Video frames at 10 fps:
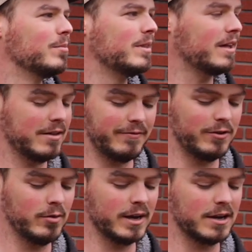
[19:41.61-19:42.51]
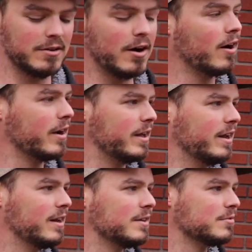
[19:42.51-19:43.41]
But that thing flew like a dart and
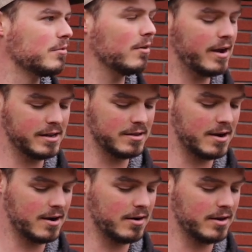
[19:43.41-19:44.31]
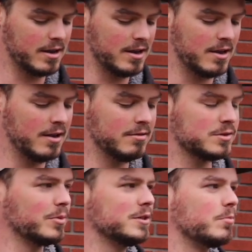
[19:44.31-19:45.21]
it is right there in the
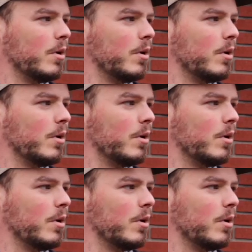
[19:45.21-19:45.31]
sweet